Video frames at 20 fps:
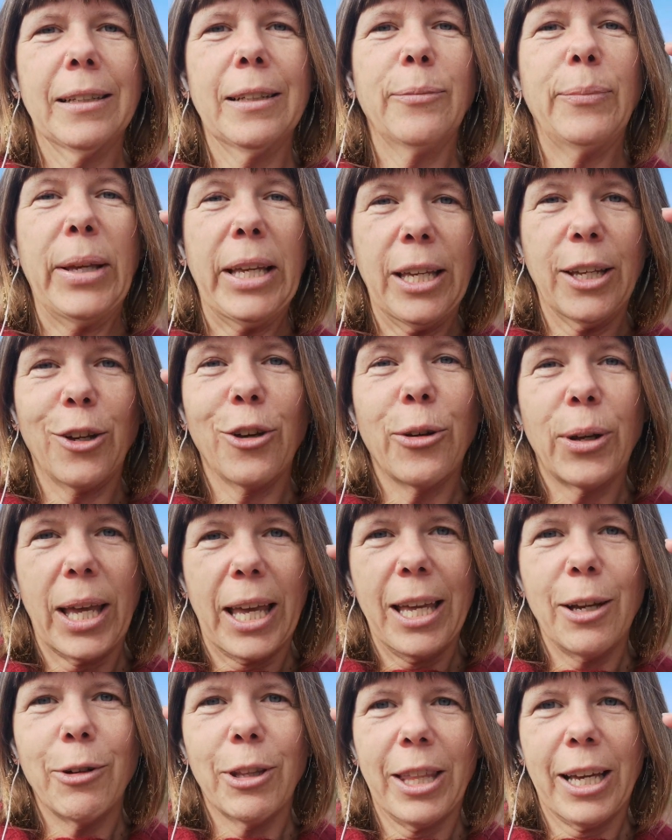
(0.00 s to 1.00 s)
being
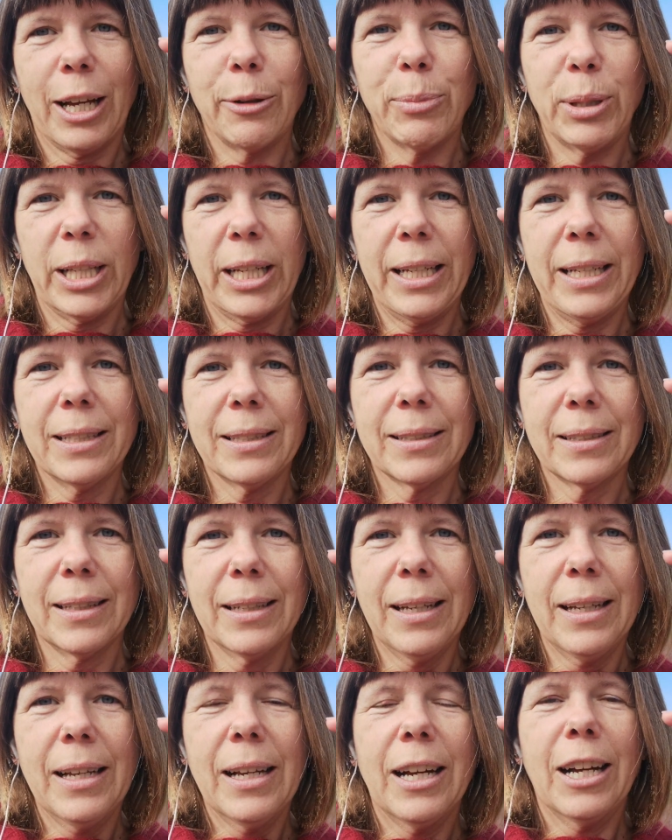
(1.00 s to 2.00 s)
okay with that place
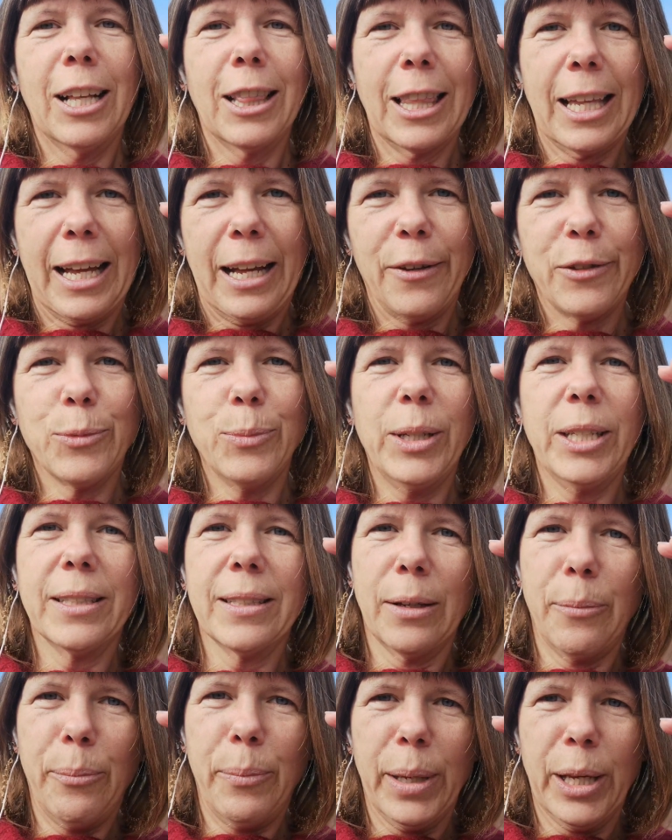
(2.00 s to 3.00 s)
allows me
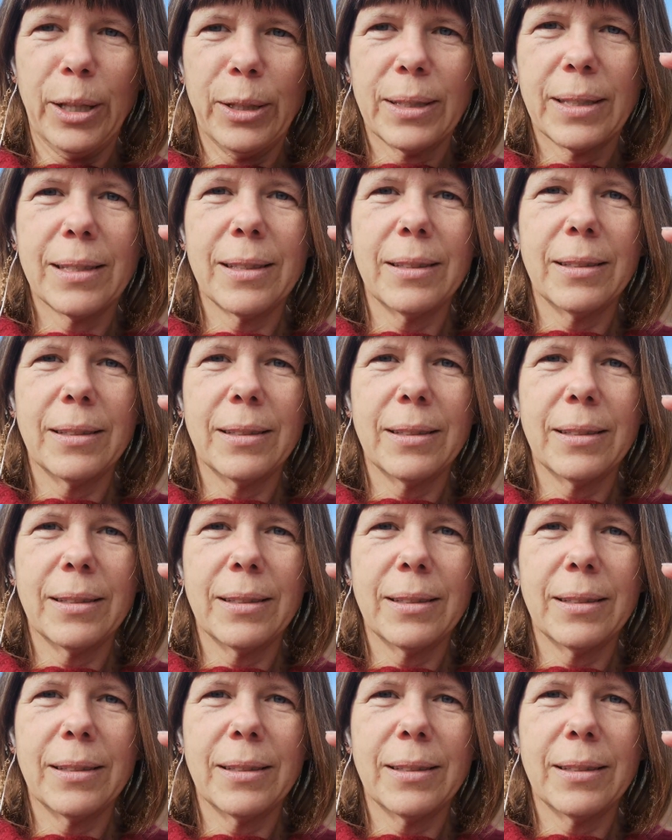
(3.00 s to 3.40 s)
to melt